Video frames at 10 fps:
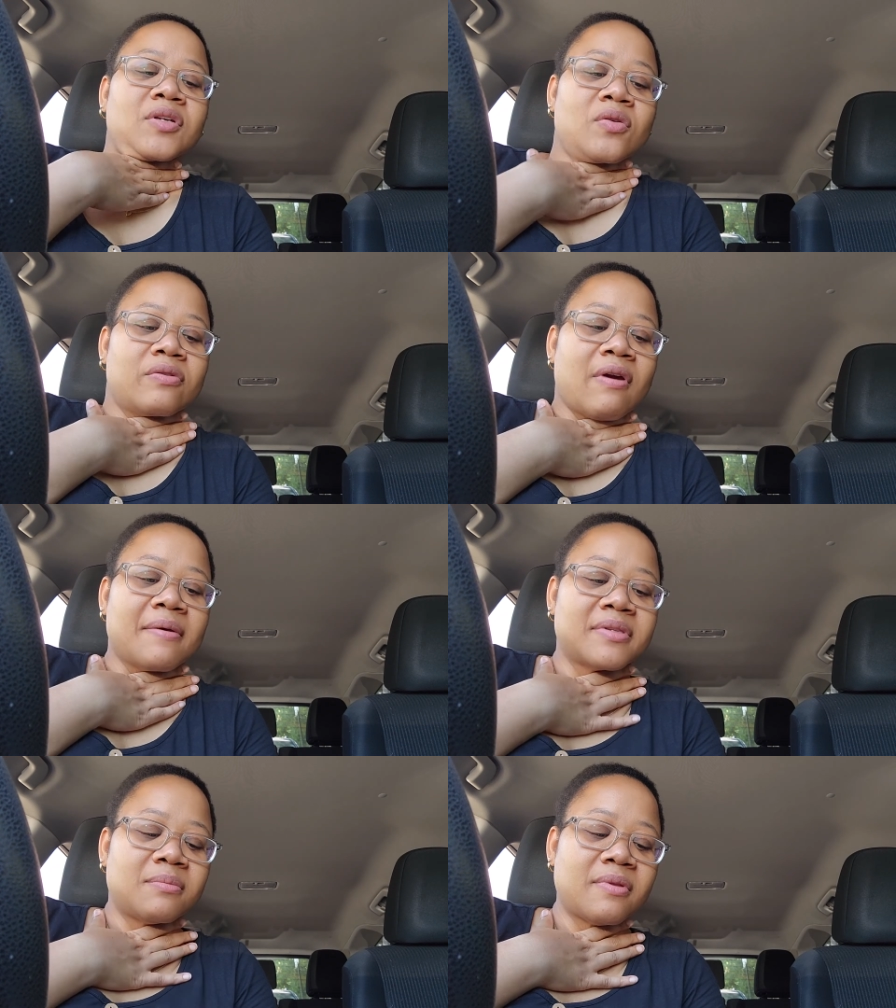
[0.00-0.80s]
go
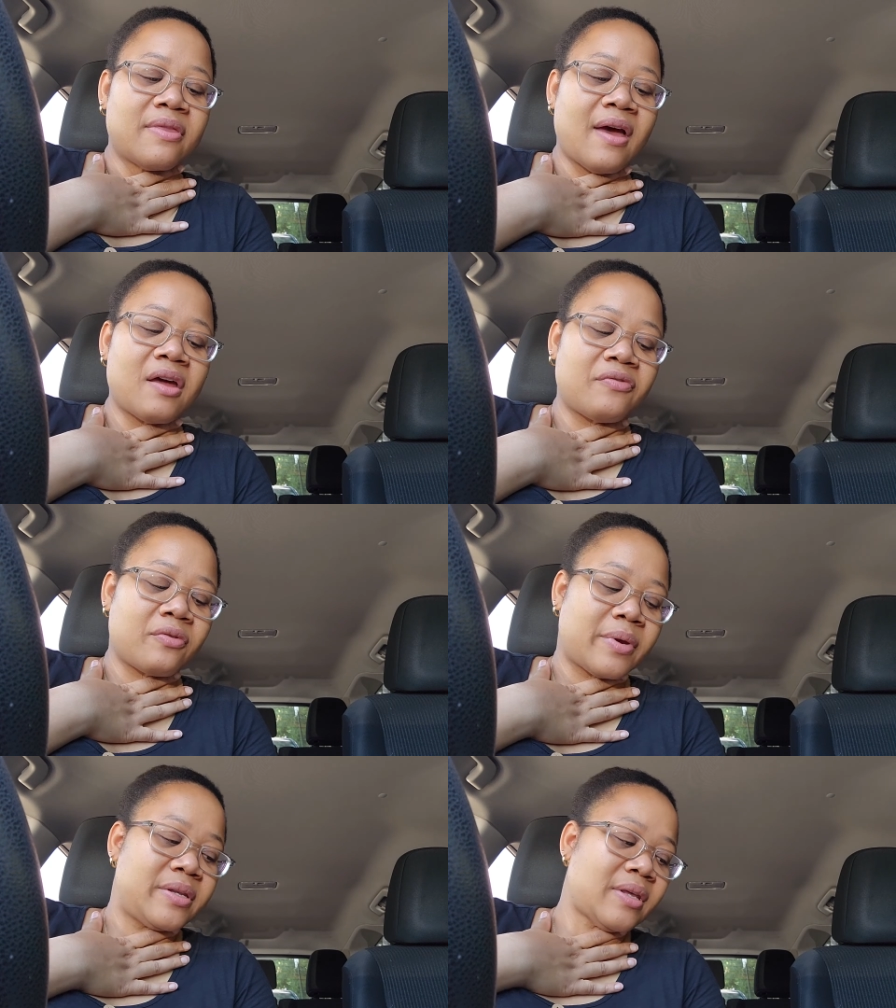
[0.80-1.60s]
grab some of that
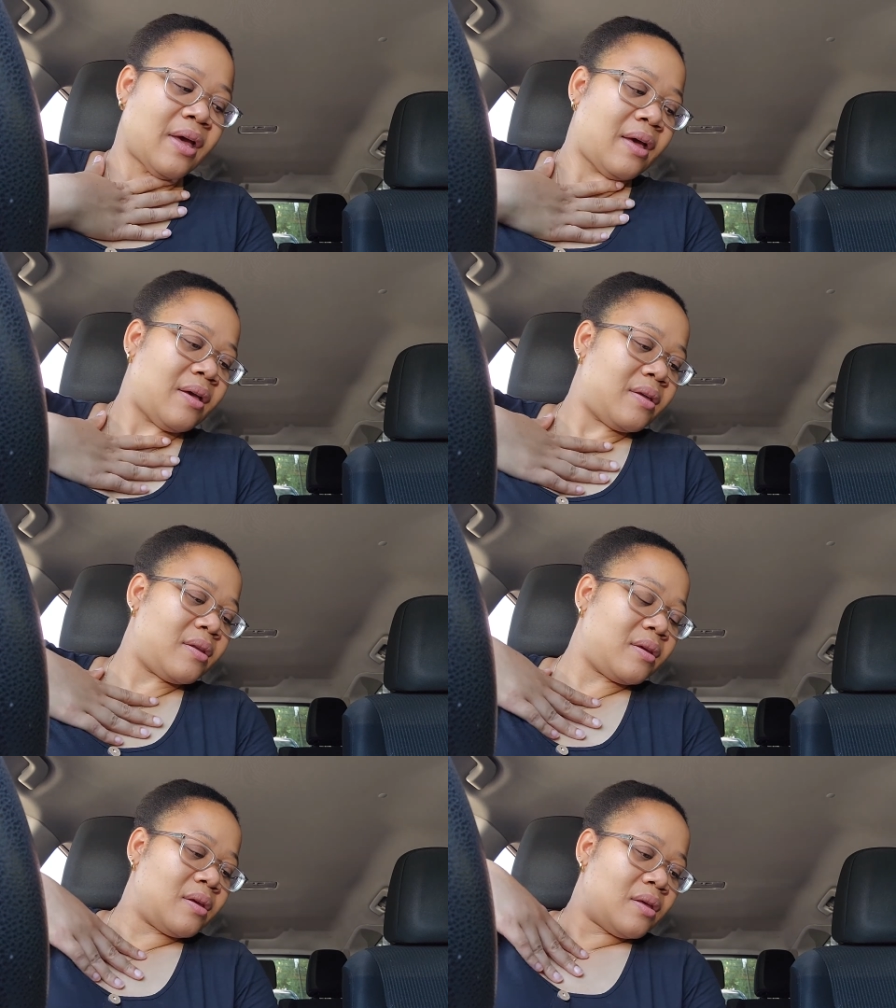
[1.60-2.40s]
from my dad
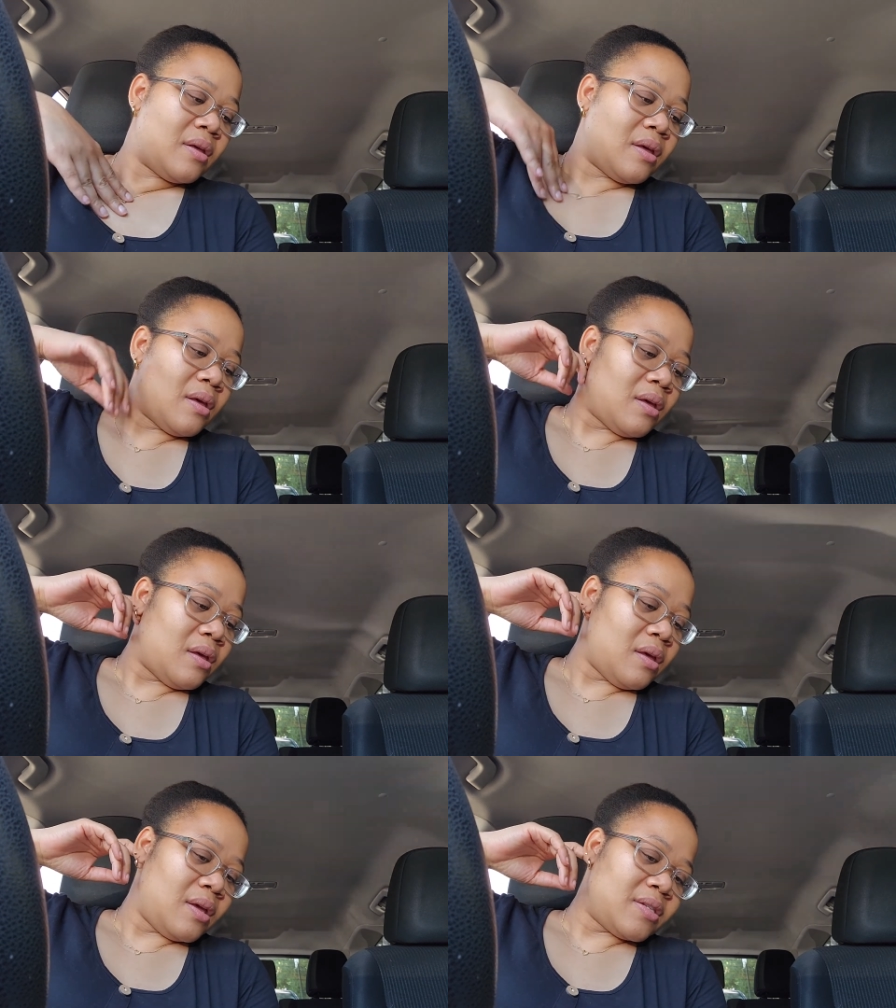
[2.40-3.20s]

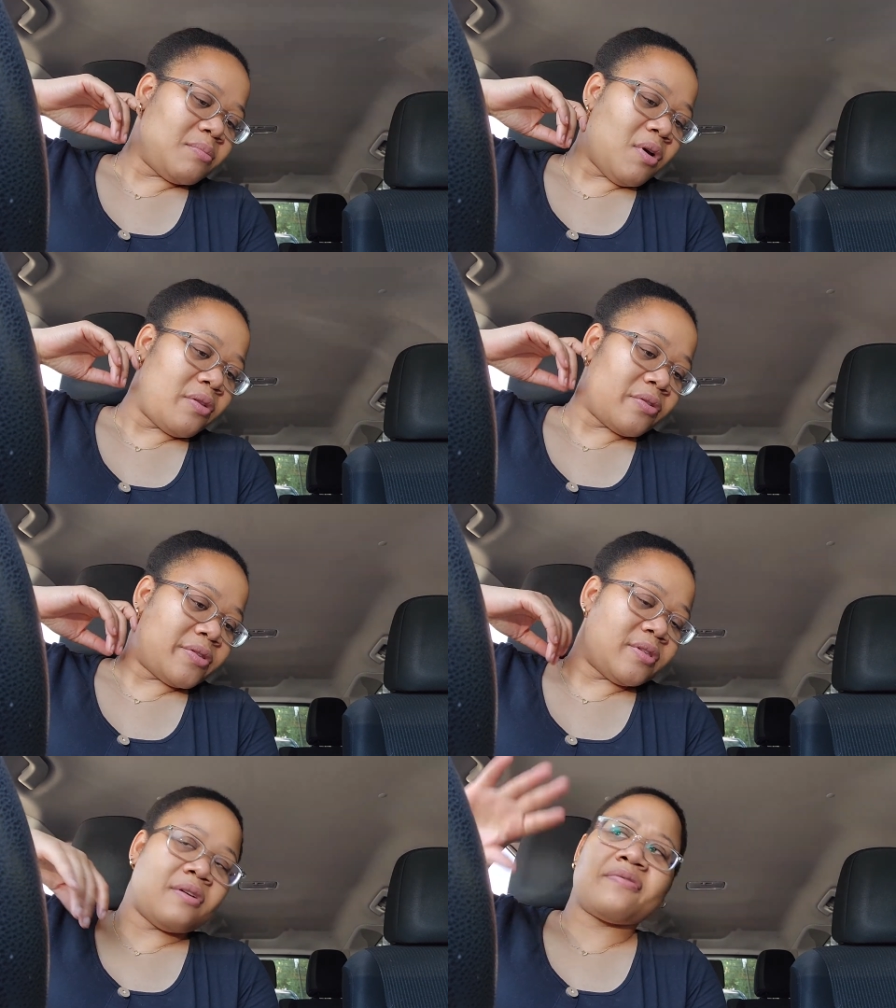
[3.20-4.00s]
and some other
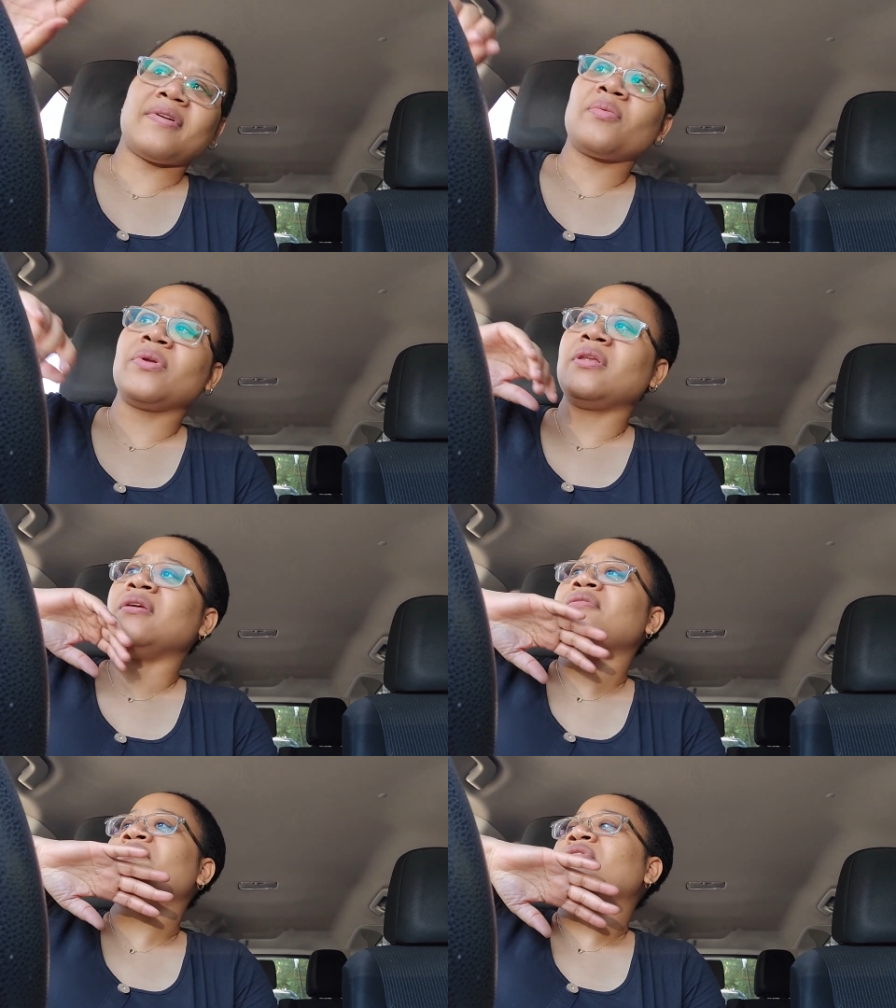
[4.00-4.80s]
stuff that we
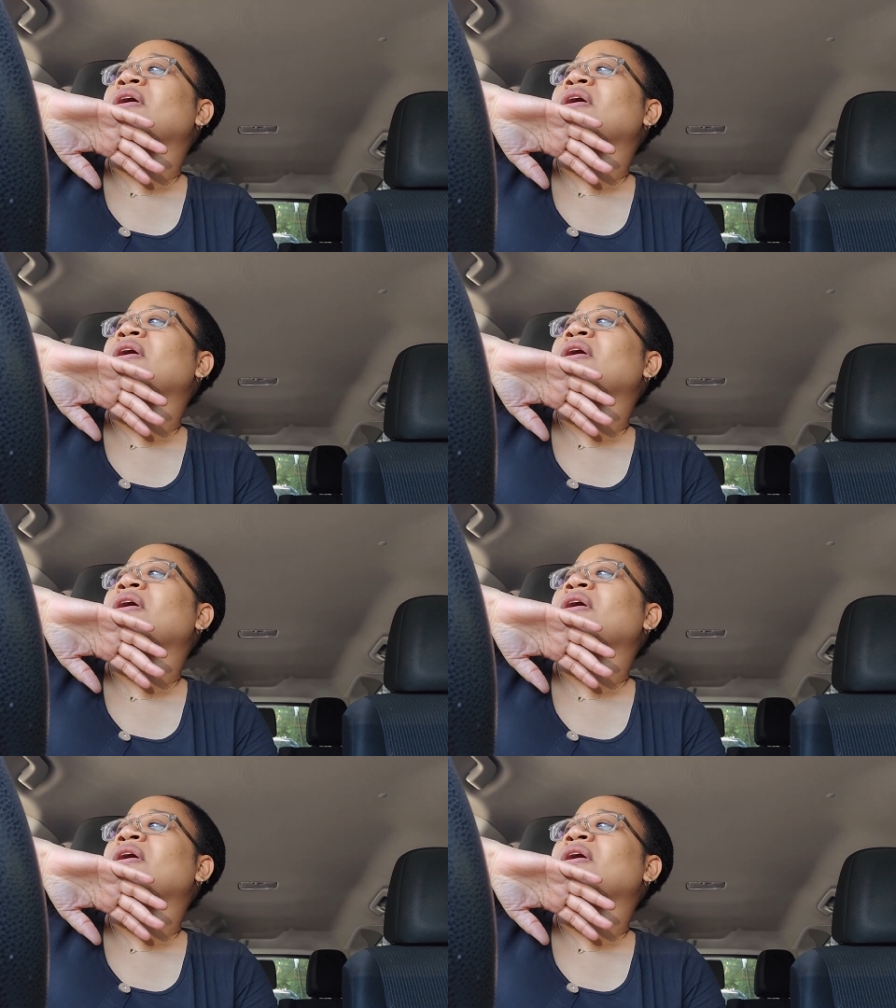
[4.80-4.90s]
need for